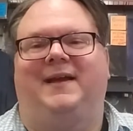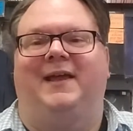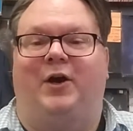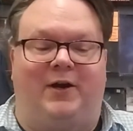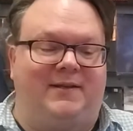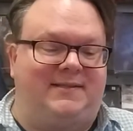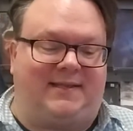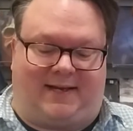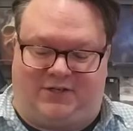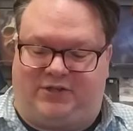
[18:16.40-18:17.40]
an artist
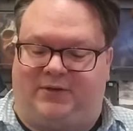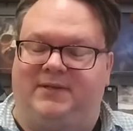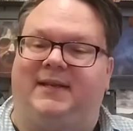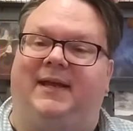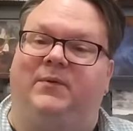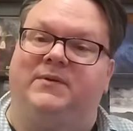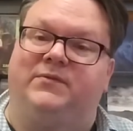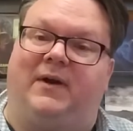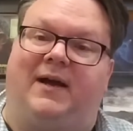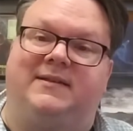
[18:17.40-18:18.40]
that I showed today was
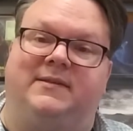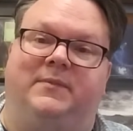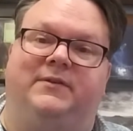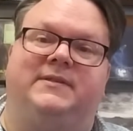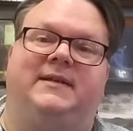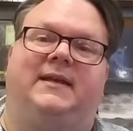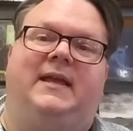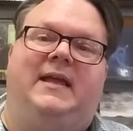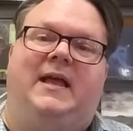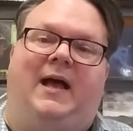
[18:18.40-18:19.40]
Roxy Music.
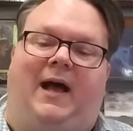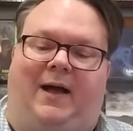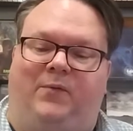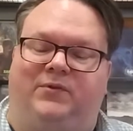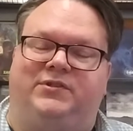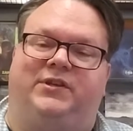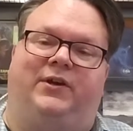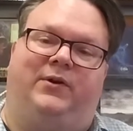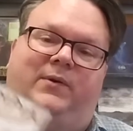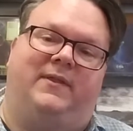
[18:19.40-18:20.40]
I will
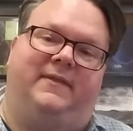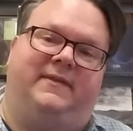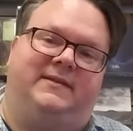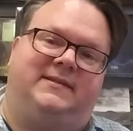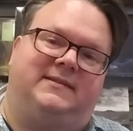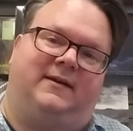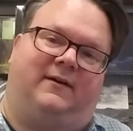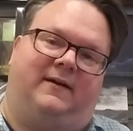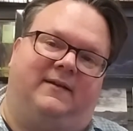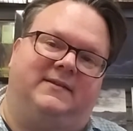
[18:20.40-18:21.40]
show this
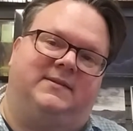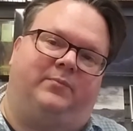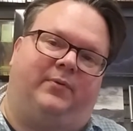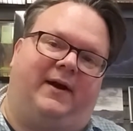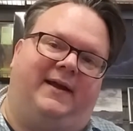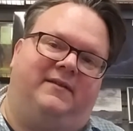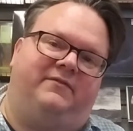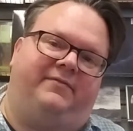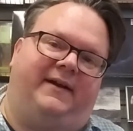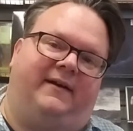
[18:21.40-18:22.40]
artist, Bryan
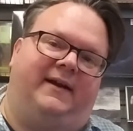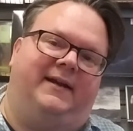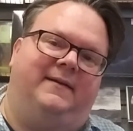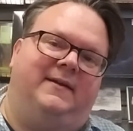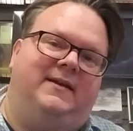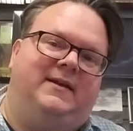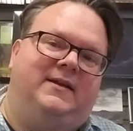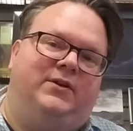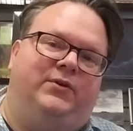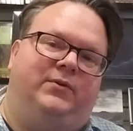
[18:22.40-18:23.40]
Ferry,
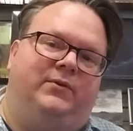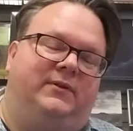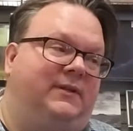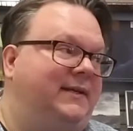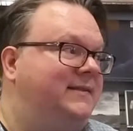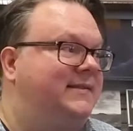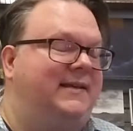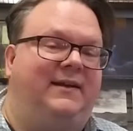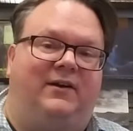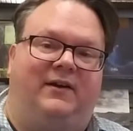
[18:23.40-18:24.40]
who the lead
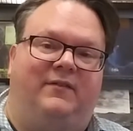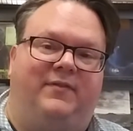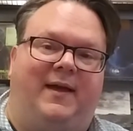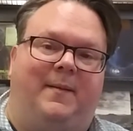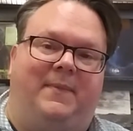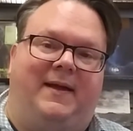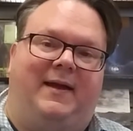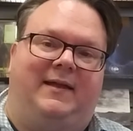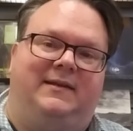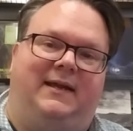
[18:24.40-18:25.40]
singer of that
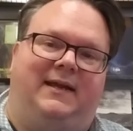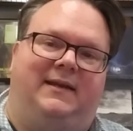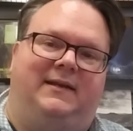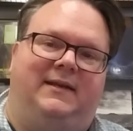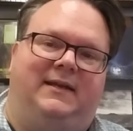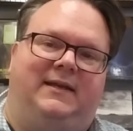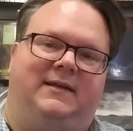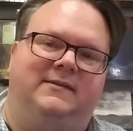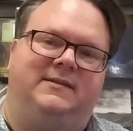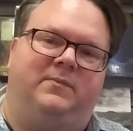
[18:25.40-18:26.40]
band, and
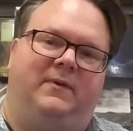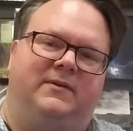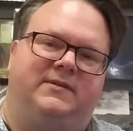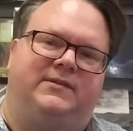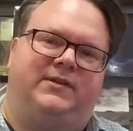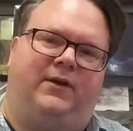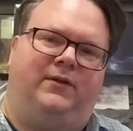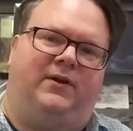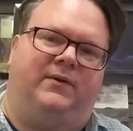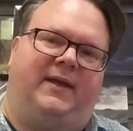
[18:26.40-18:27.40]
his
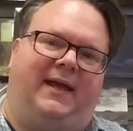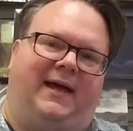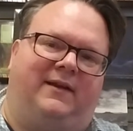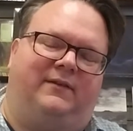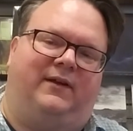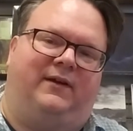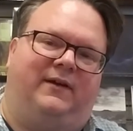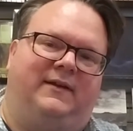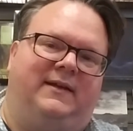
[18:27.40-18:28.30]
solo catalog